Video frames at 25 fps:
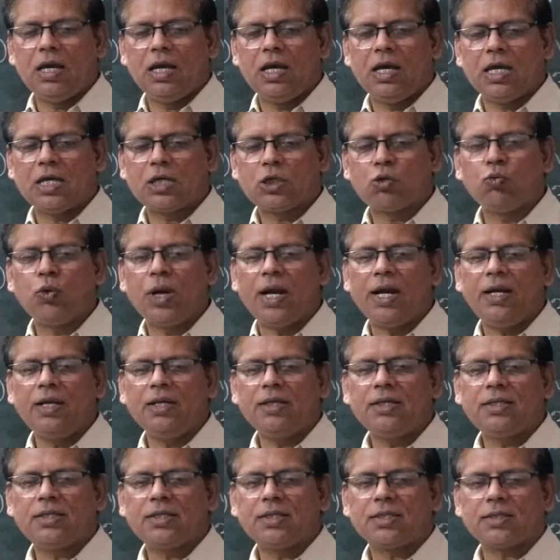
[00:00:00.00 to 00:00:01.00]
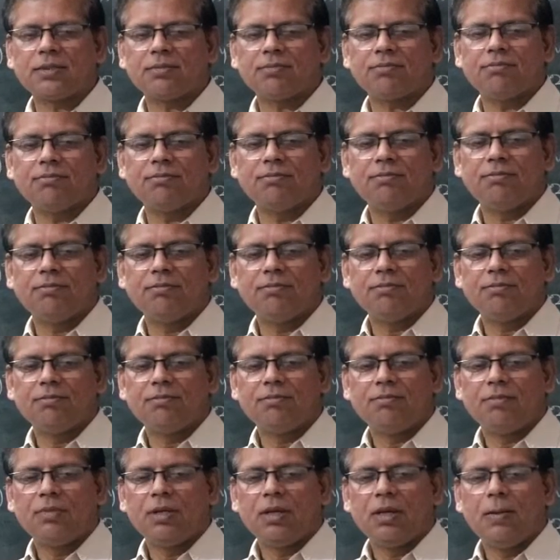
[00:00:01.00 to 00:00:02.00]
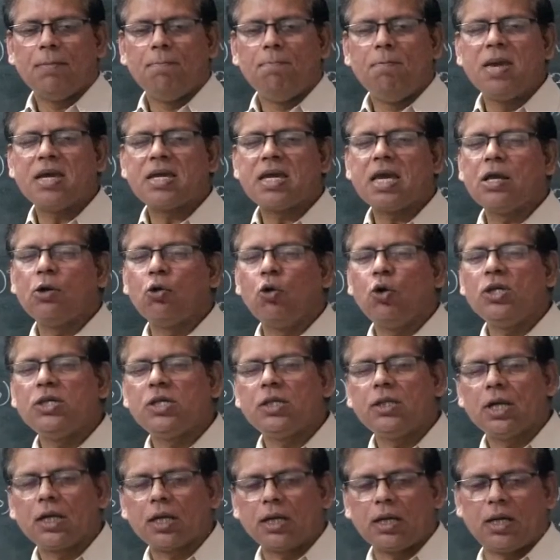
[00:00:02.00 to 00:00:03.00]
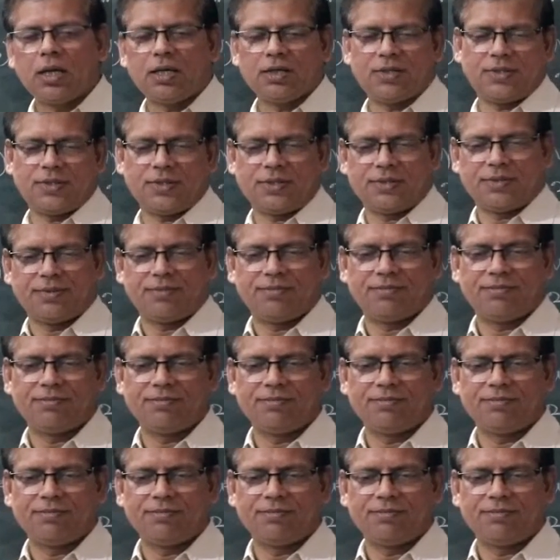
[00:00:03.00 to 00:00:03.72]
students making noise in the class.